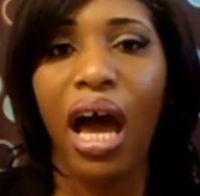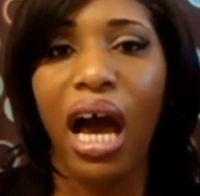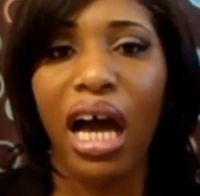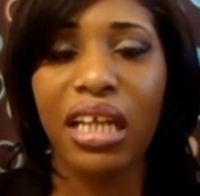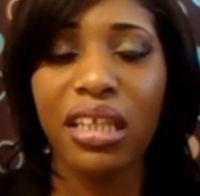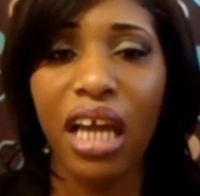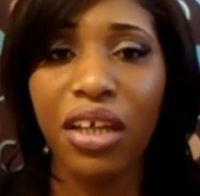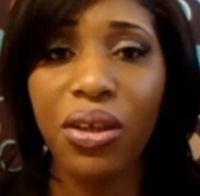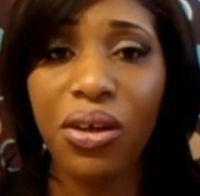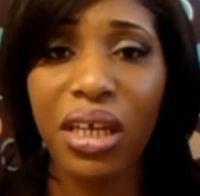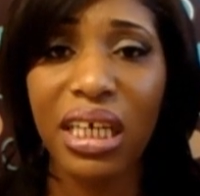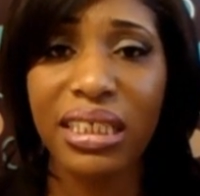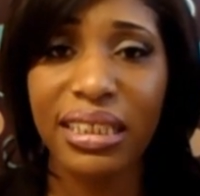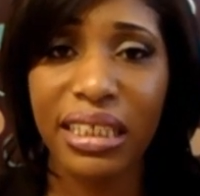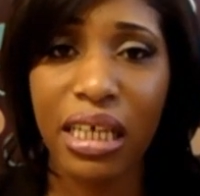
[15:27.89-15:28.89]
Another
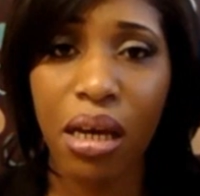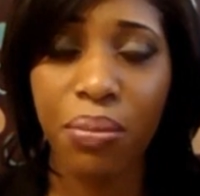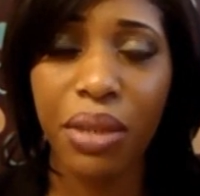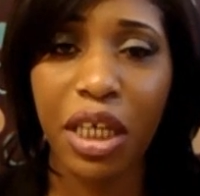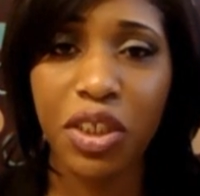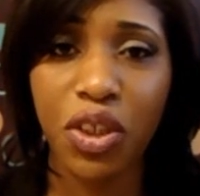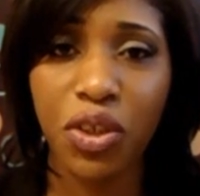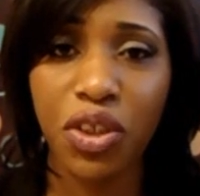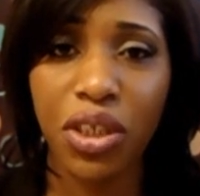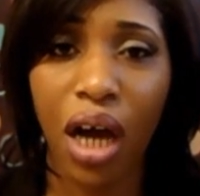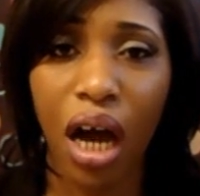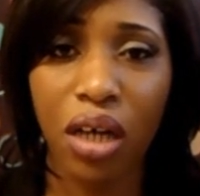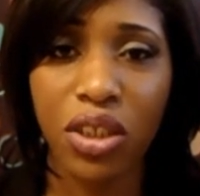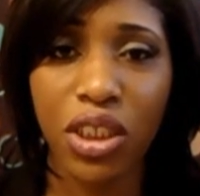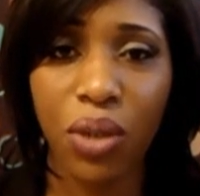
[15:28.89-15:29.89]
good tip that you should
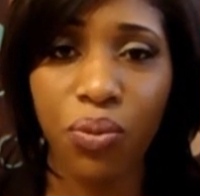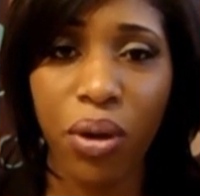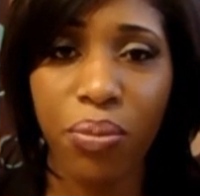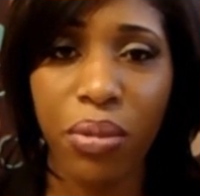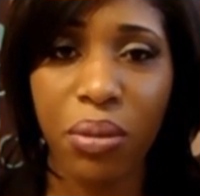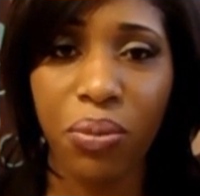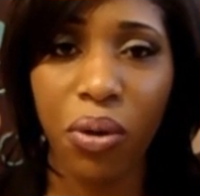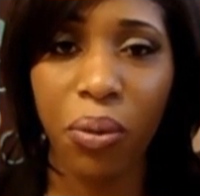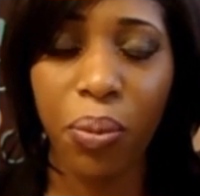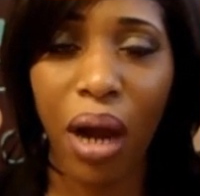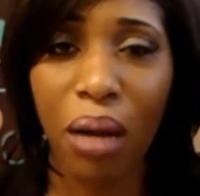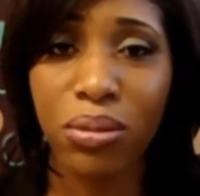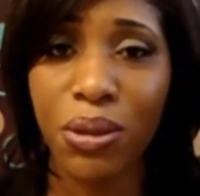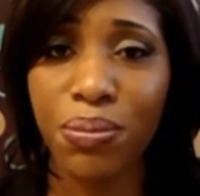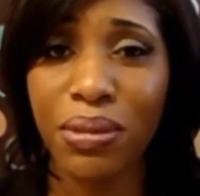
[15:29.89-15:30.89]
also remember,
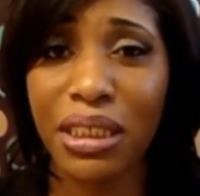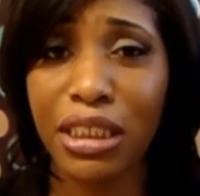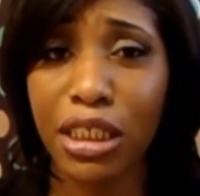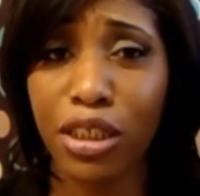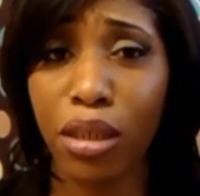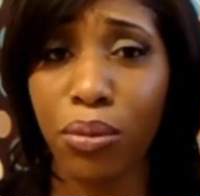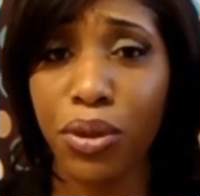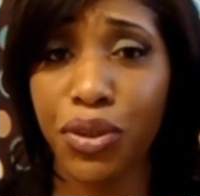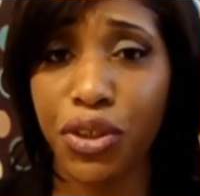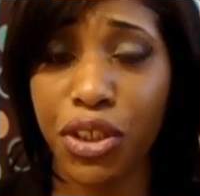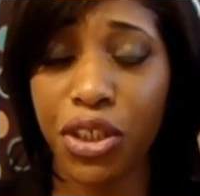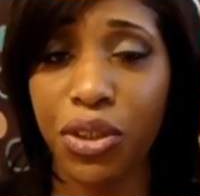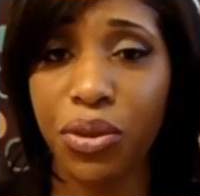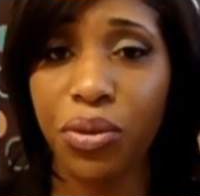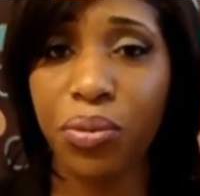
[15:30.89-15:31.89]
probably the number
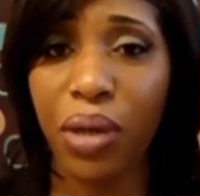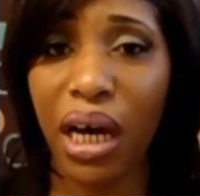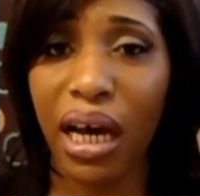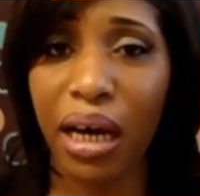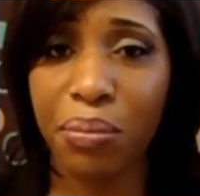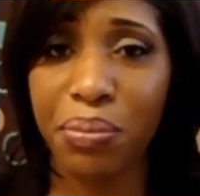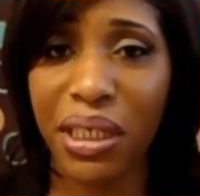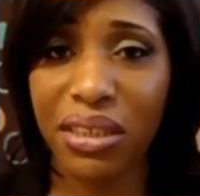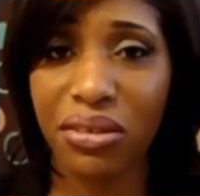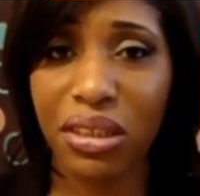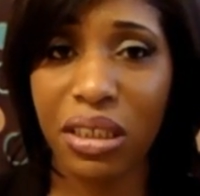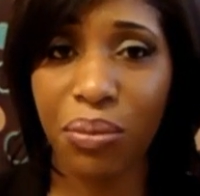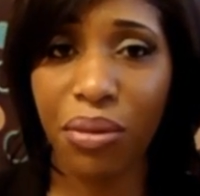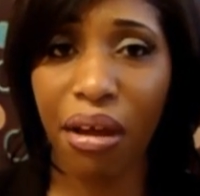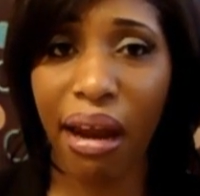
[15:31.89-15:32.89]
2 best
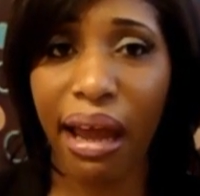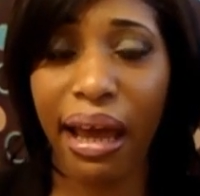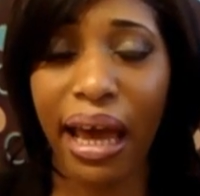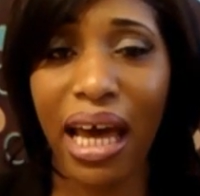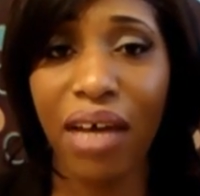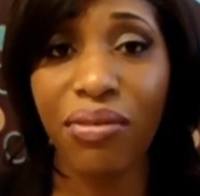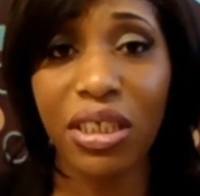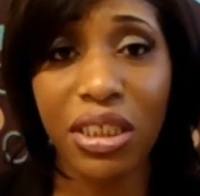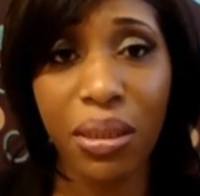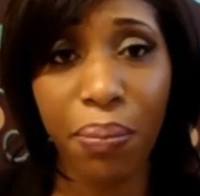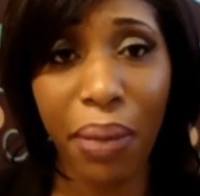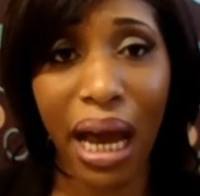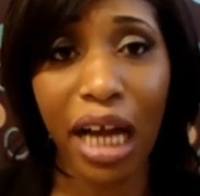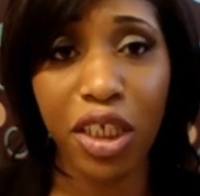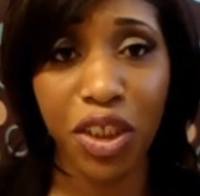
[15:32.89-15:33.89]
tip that I have, is to
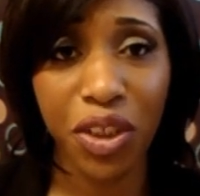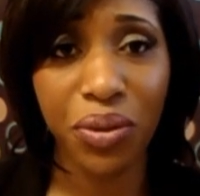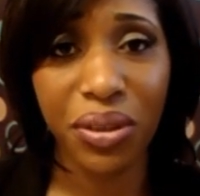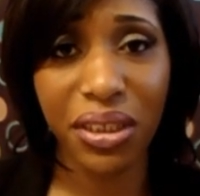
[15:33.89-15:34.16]
buy shoe